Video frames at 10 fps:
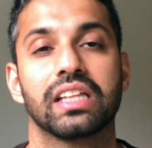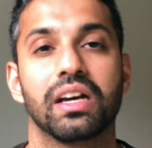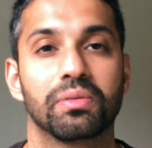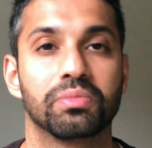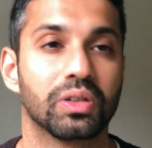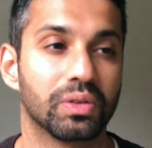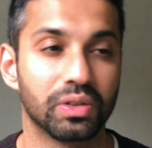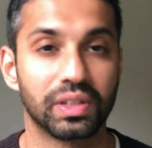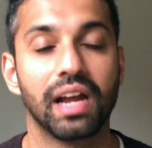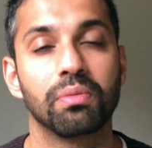that
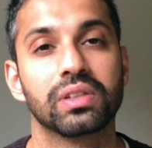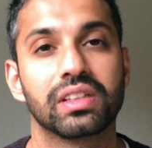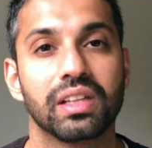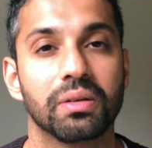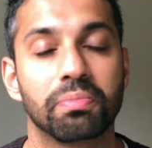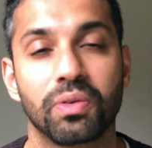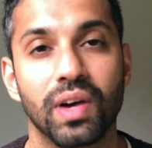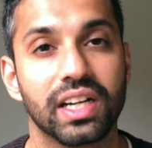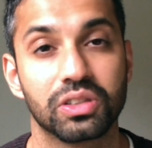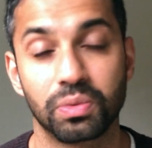you get with the
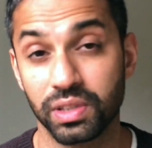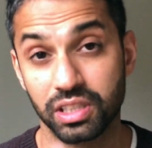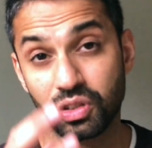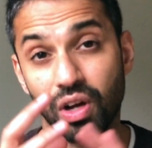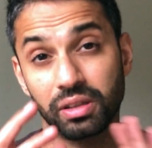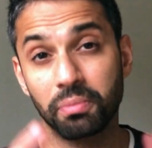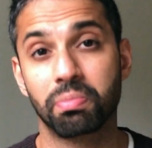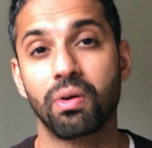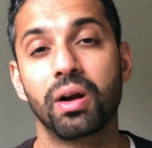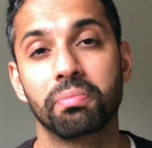provider. So we just got the
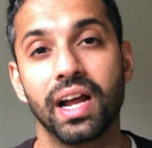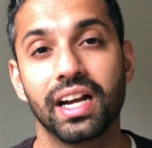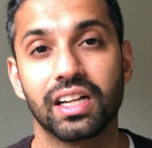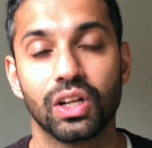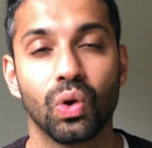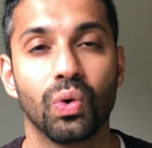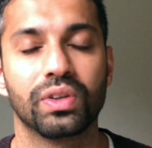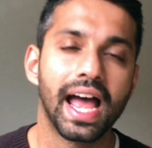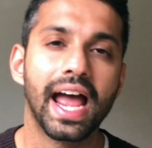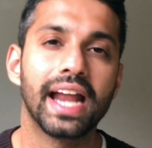broadband
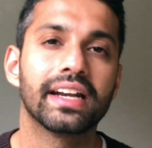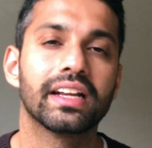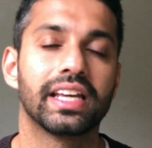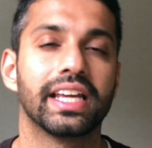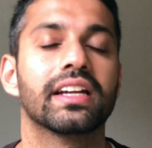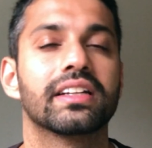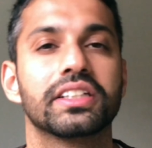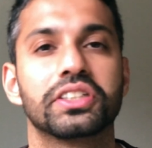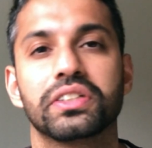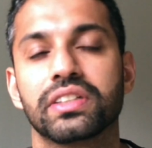alone. And in
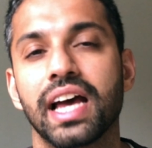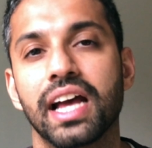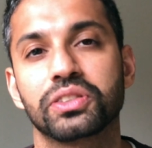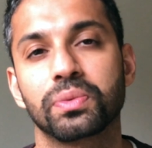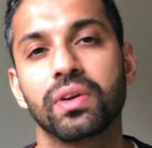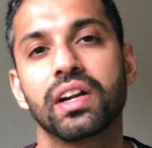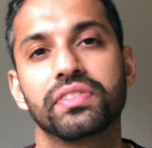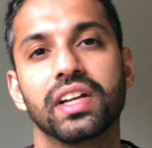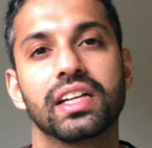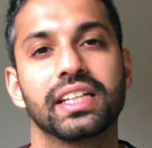addition to that, so what
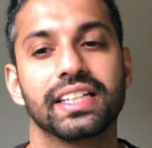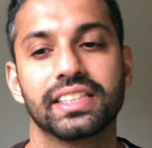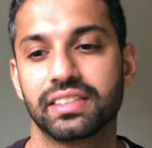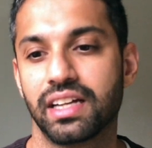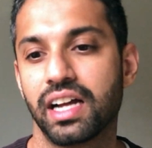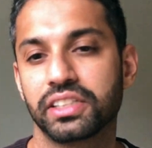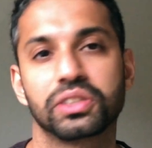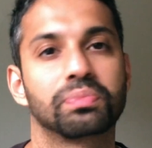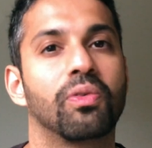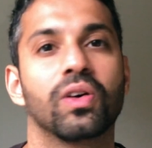I've done is I
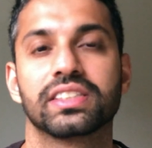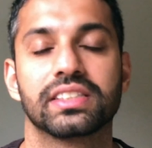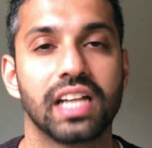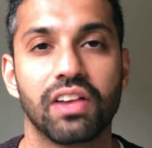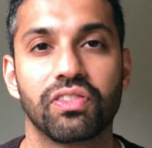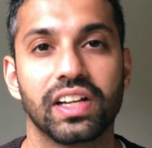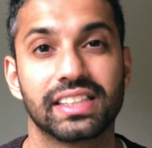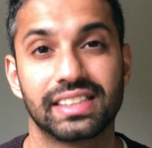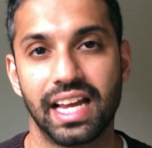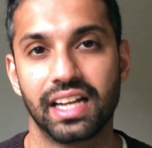just watched
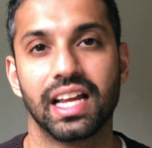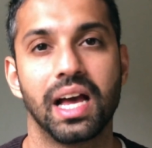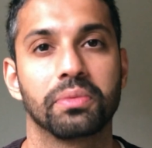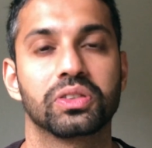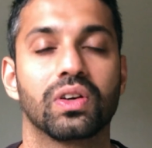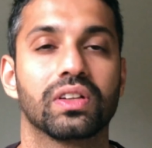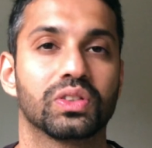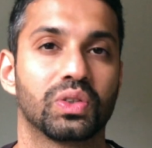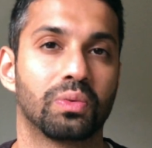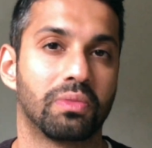Netflix and Amazon.
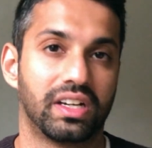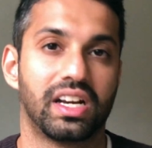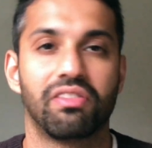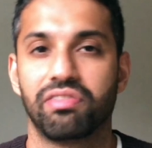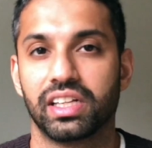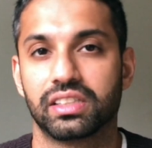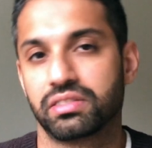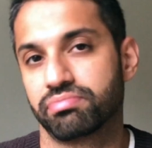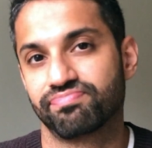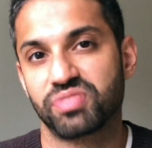So my
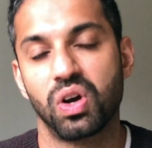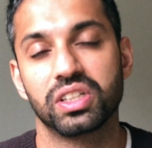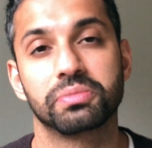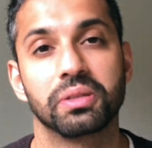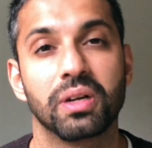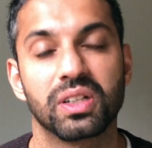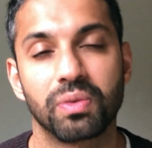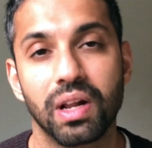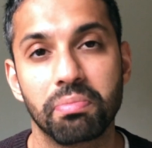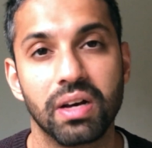Netflix cost me about
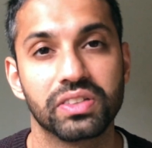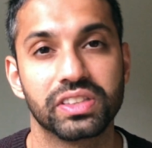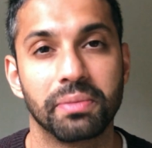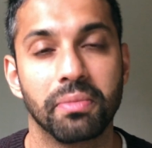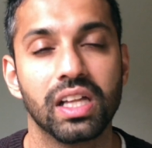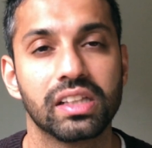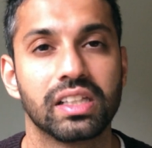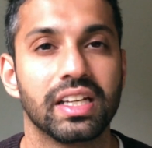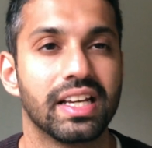£12 a month,